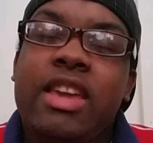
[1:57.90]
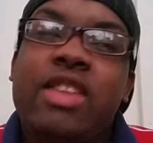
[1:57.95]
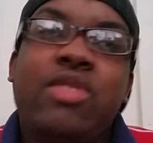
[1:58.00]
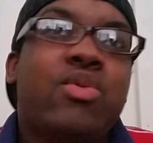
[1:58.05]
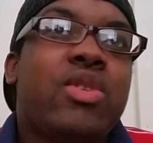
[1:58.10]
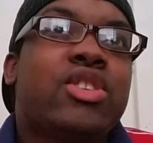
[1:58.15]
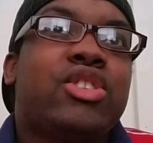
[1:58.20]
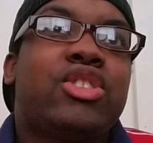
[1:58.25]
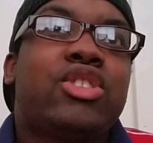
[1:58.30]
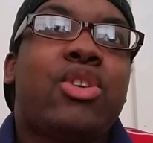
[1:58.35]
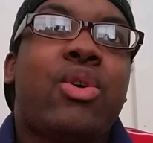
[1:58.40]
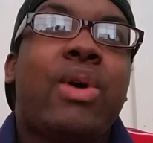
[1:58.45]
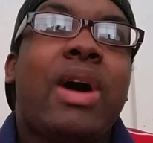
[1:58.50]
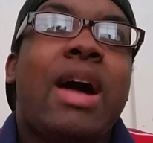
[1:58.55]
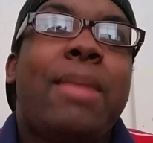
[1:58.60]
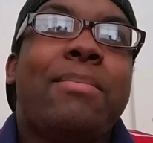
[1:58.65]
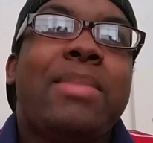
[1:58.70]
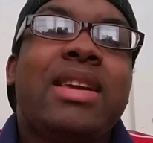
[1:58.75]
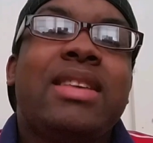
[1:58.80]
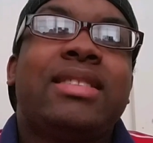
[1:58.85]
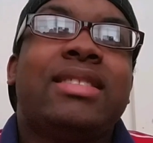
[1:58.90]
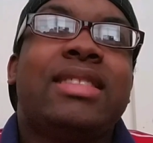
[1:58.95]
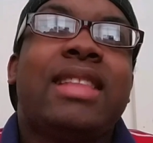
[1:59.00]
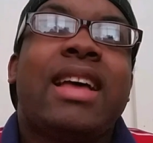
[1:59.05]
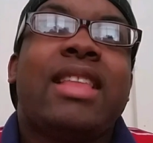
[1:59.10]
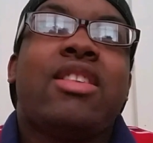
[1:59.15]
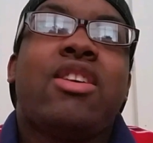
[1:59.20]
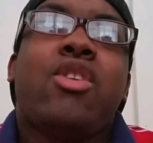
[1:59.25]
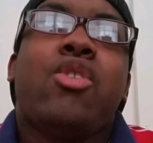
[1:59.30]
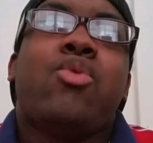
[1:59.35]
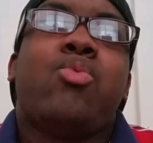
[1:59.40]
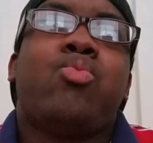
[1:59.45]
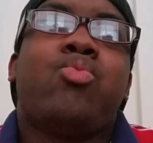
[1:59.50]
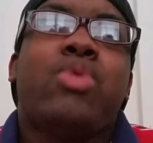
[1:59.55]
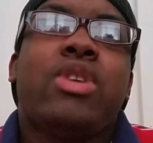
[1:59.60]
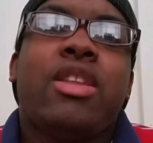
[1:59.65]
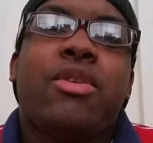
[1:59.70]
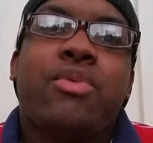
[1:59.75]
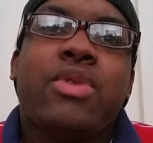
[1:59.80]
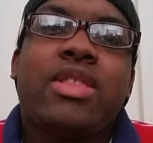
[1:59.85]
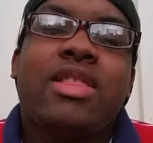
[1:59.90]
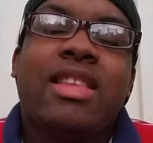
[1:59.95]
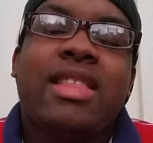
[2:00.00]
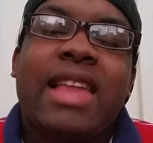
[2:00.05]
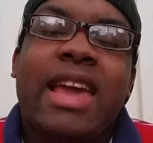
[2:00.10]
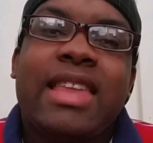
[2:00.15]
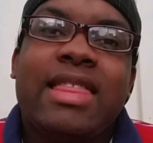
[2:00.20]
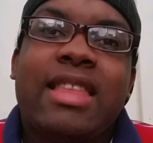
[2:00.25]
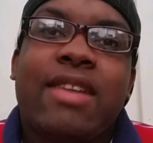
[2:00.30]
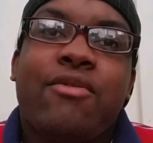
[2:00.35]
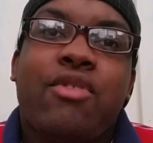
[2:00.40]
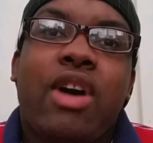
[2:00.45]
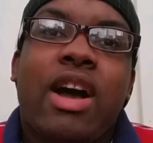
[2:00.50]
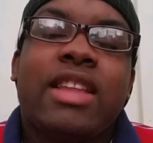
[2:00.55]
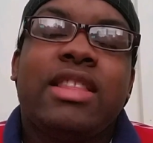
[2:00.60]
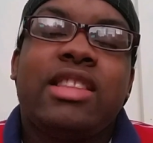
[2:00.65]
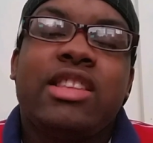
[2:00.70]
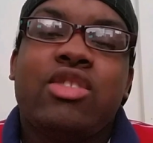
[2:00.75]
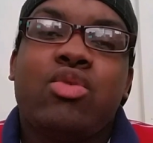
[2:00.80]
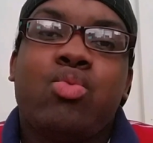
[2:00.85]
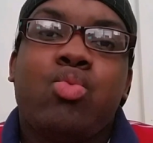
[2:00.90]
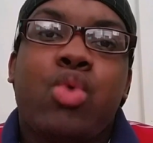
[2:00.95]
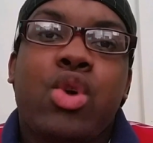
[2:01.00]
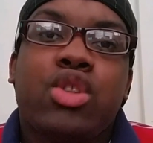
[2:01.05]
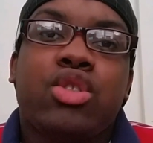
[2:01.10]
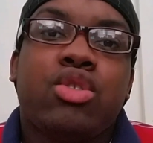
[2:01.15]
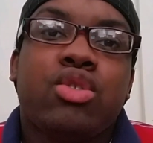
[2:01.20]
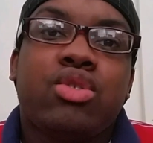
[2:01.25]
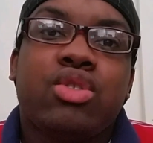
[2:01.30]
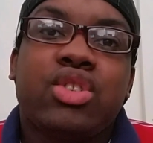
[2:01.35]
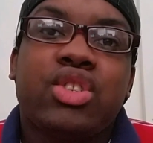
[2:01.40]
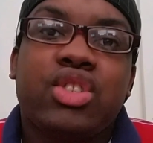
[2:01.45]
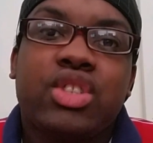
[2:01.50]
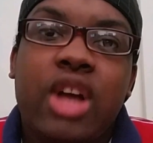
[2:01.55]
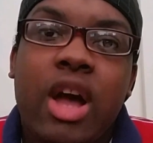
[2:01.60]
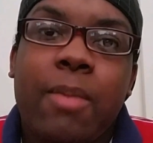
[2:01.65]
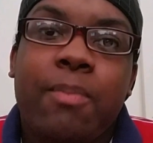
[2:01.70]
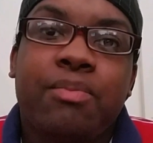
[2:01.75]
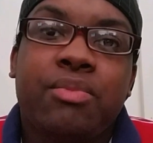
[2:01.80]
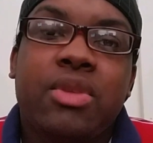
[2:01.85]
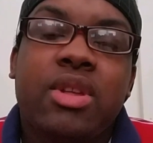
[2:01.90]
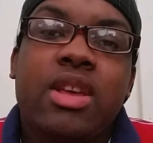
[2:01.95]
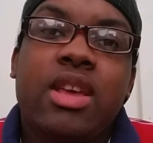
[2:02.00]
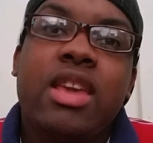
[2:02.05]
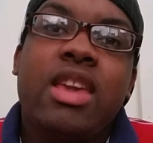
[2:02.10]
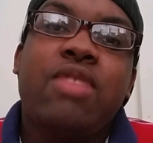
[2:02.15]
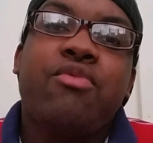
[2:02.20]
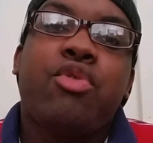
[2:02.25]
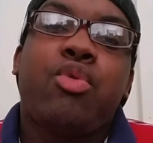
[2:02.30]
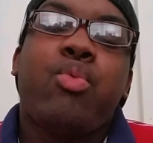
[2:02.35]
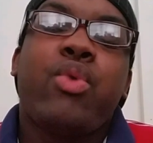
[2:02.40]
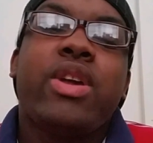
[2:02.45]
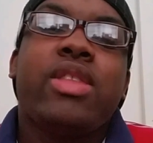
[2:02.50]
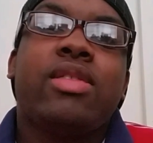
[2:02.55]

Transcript: it was so amazing that when I read the light novel, I didn't want to stop. Even